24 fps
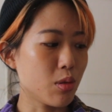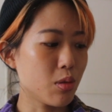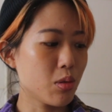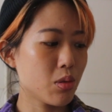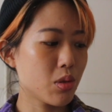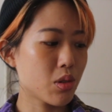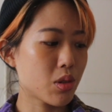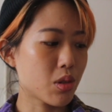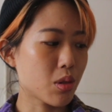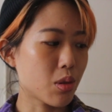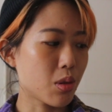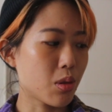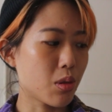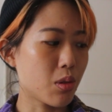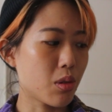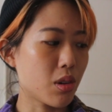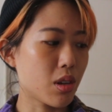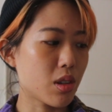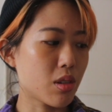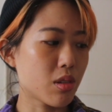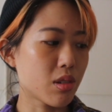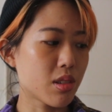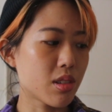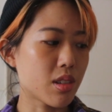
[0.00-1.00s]
So
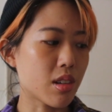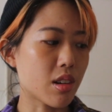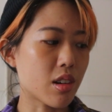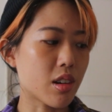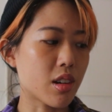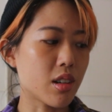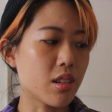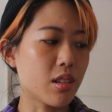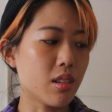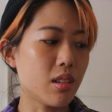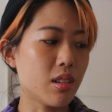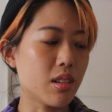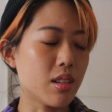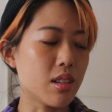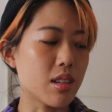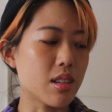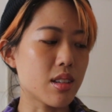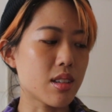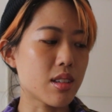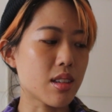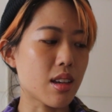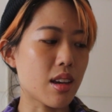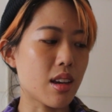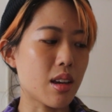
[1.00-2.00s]
Hito Steyerl is
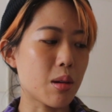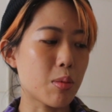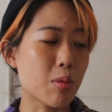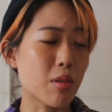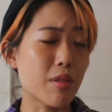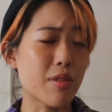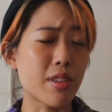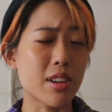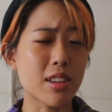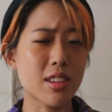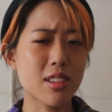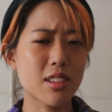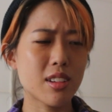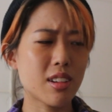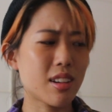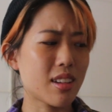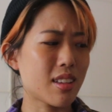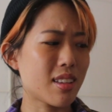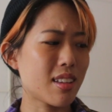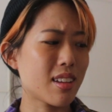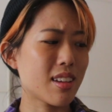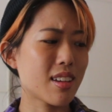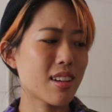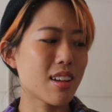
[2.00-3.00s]
a professor, I
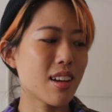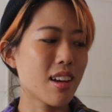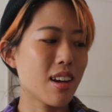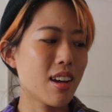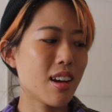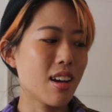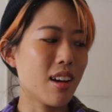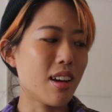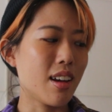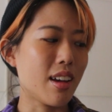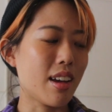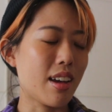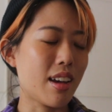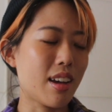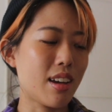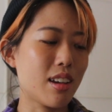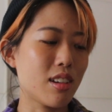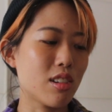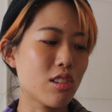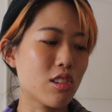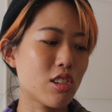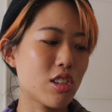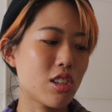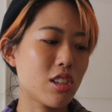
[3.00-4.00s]
think, and
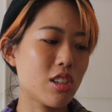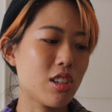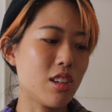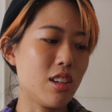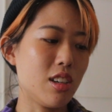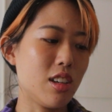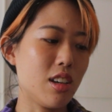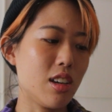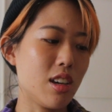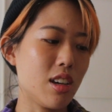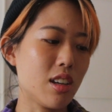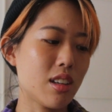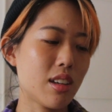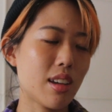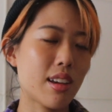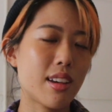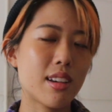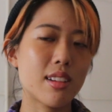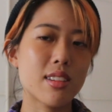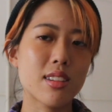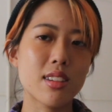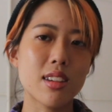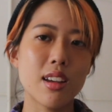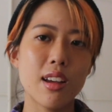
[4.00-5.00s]
she
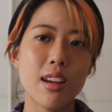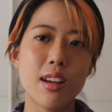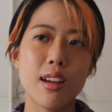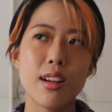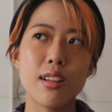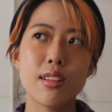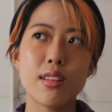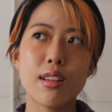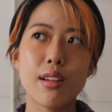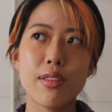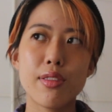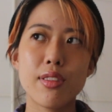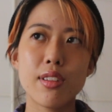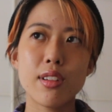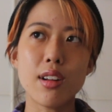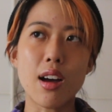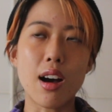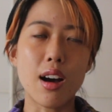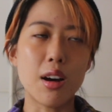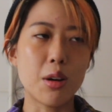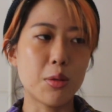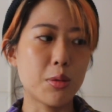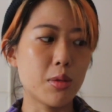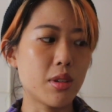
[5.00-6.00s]
takes different
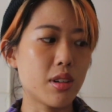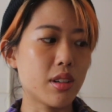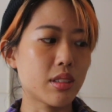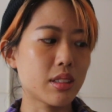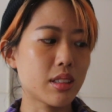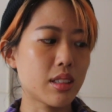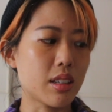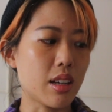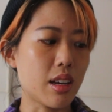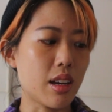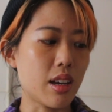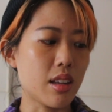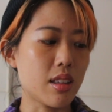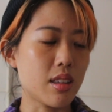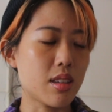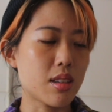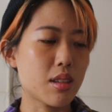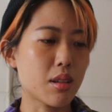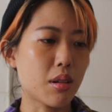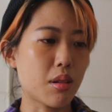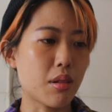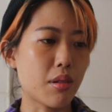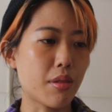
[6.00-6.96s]
artworks and sort of